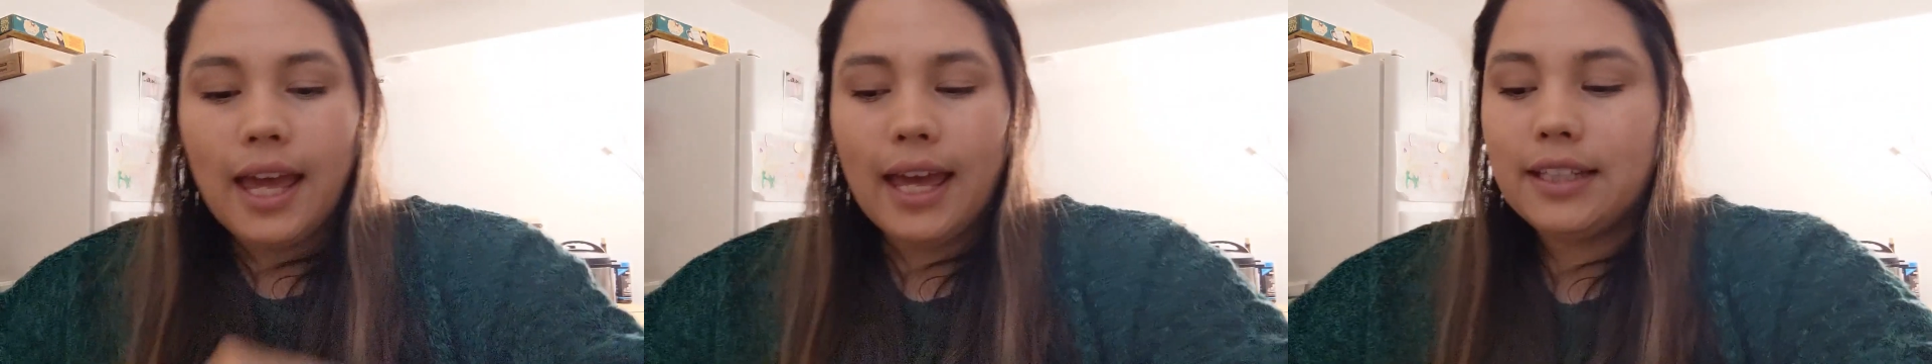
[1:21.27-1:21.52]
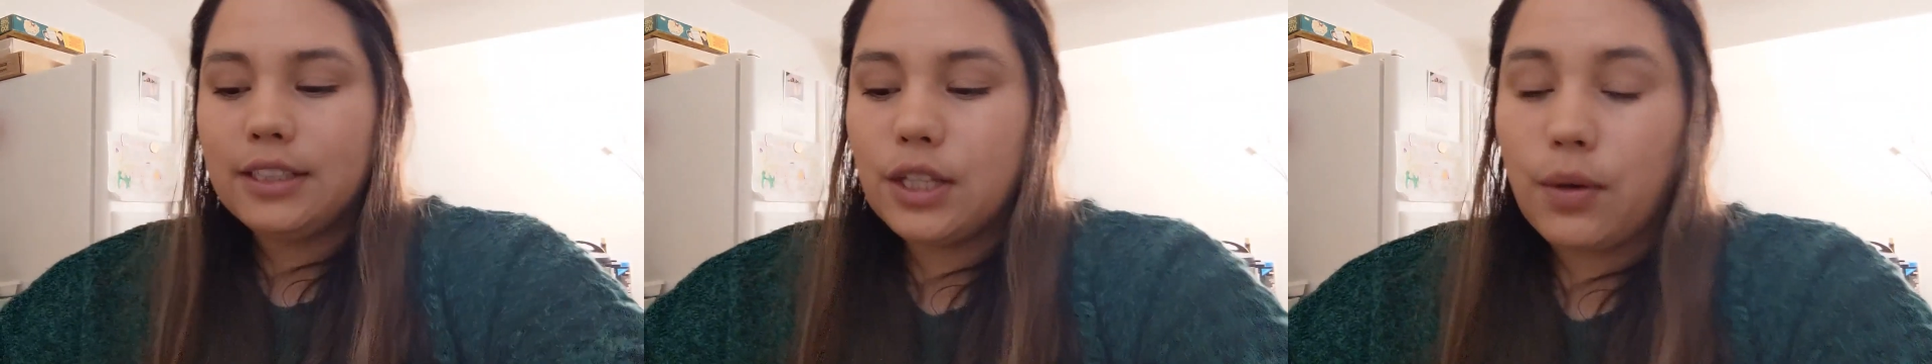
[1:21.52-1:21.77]

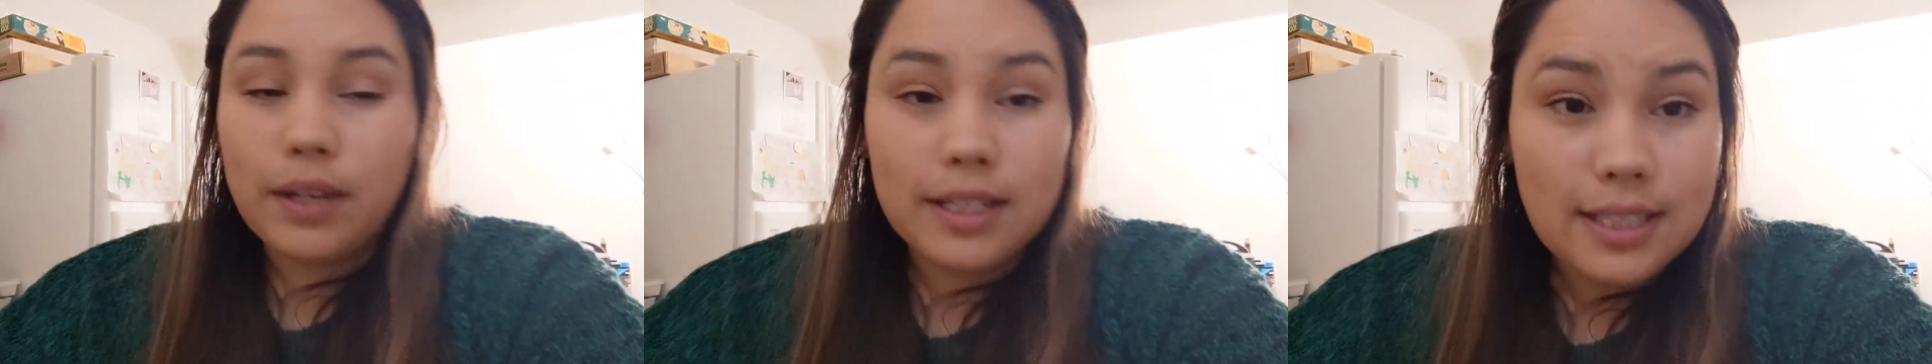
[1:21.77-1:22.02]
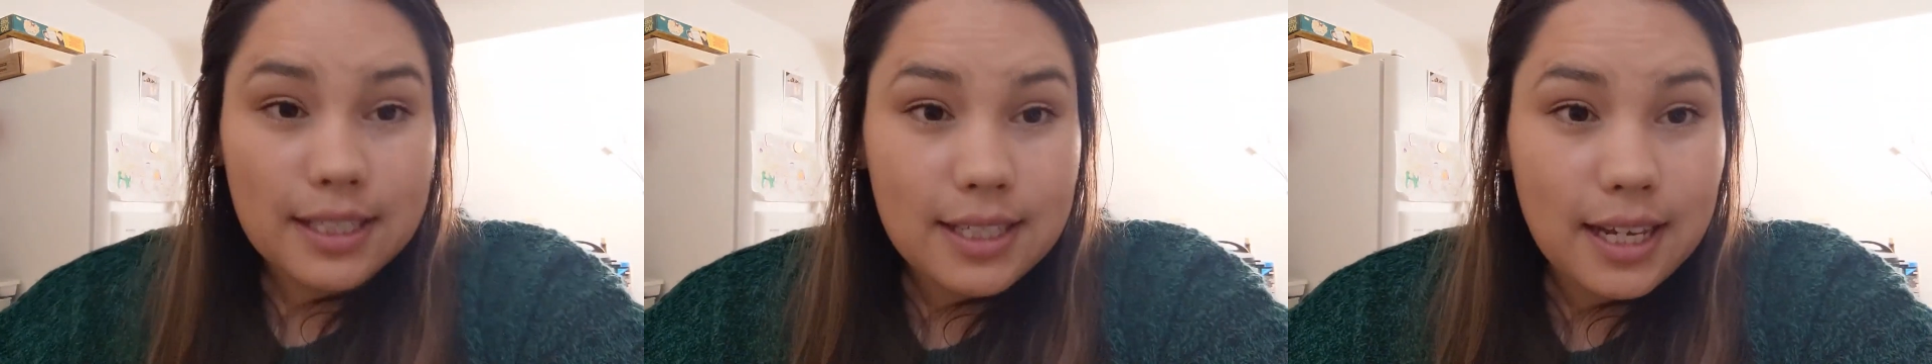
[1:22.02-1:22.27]
And so in
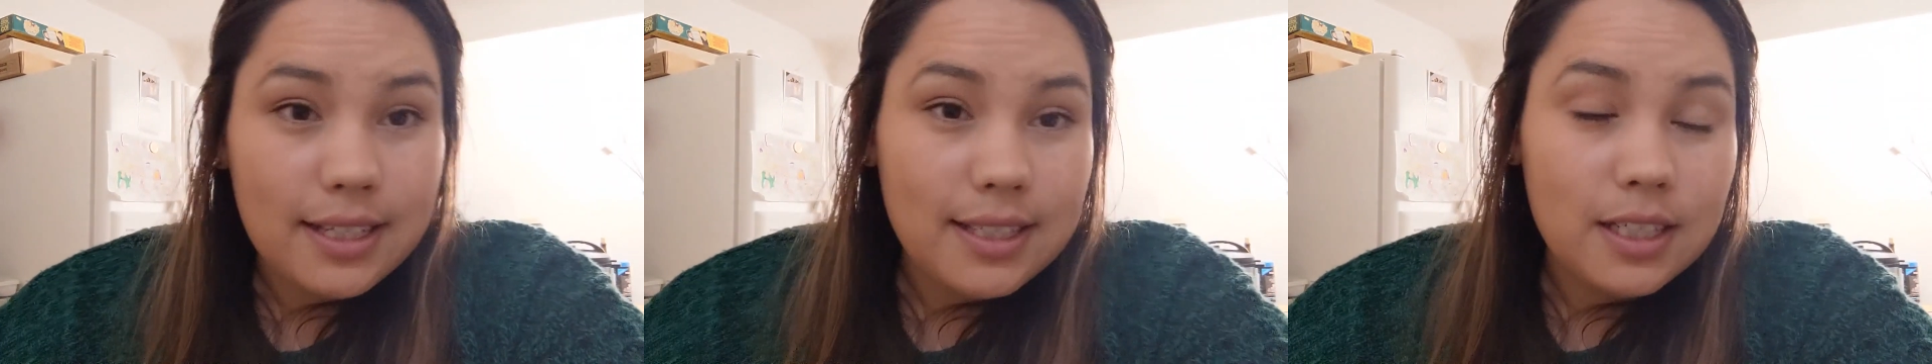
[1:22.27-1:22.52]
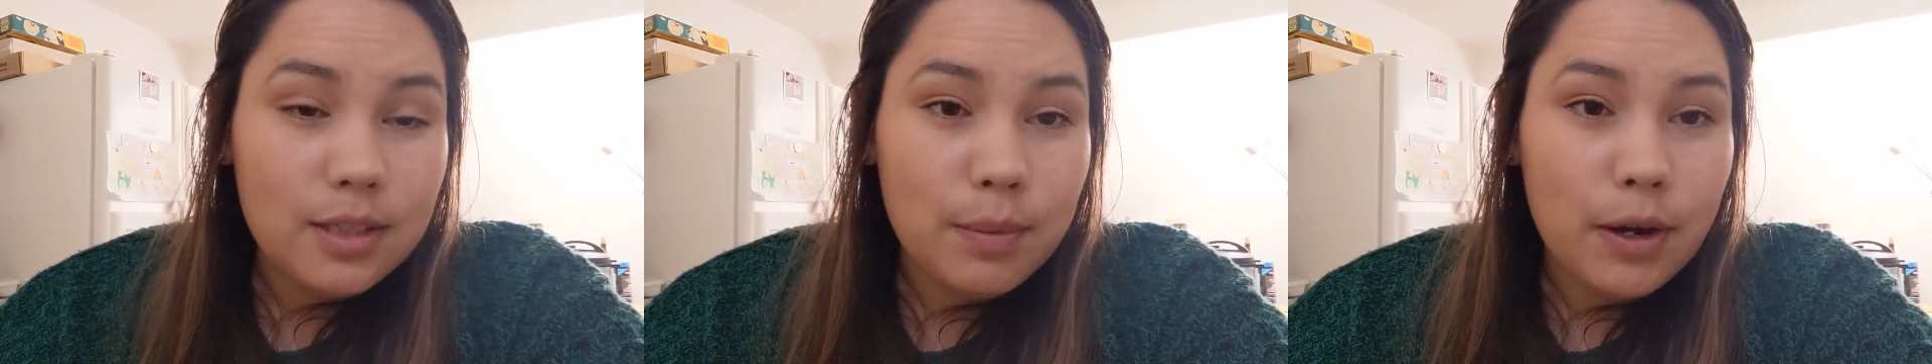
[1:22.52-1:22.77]
today's
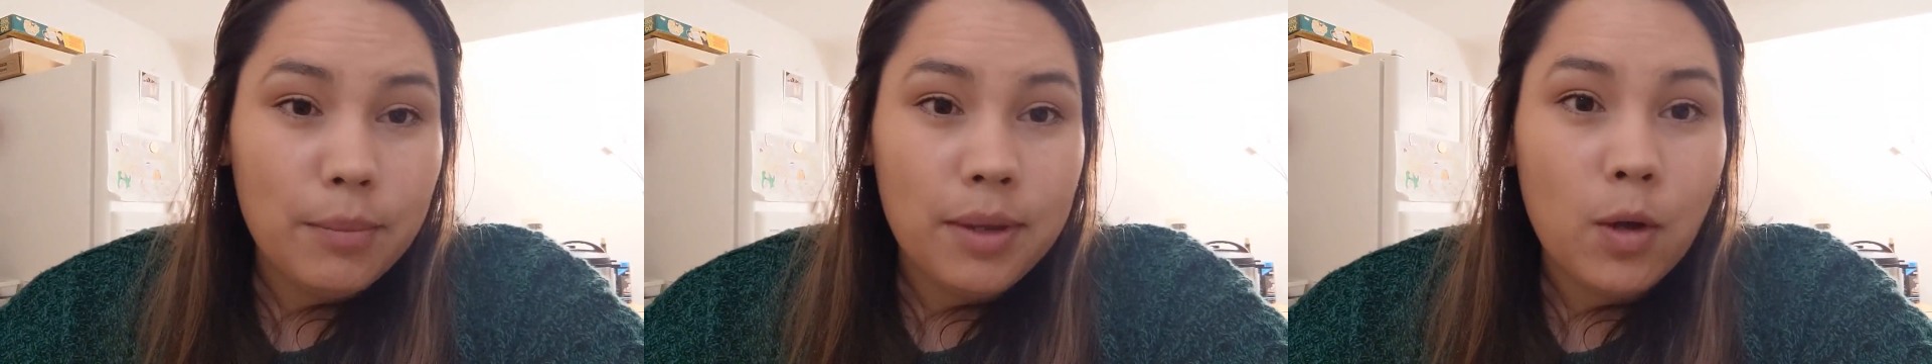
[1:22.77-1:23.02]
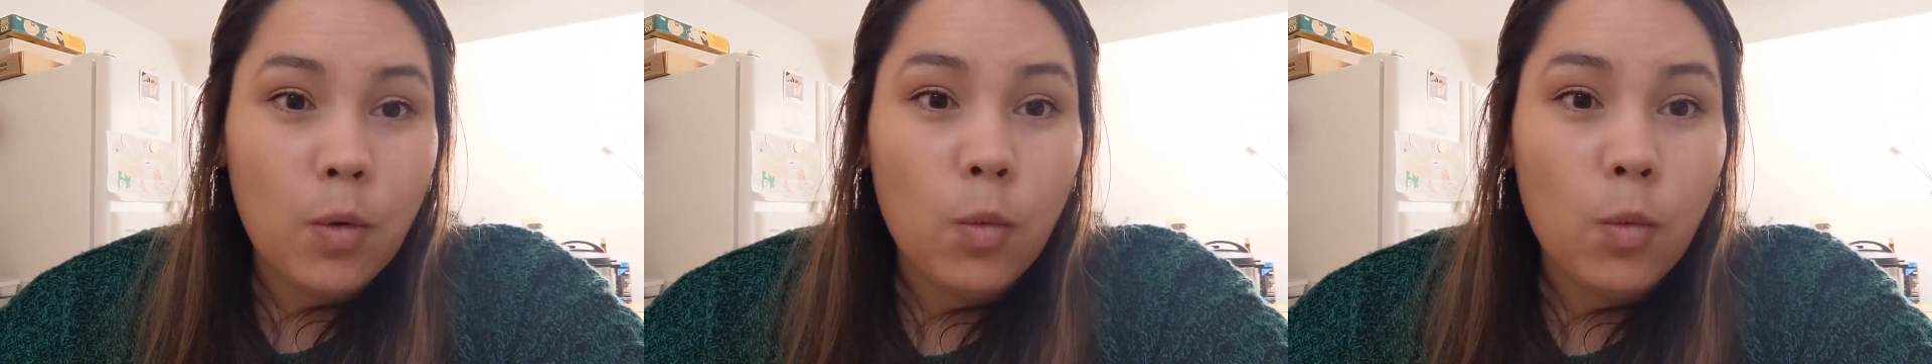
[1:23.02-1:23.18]
experiment,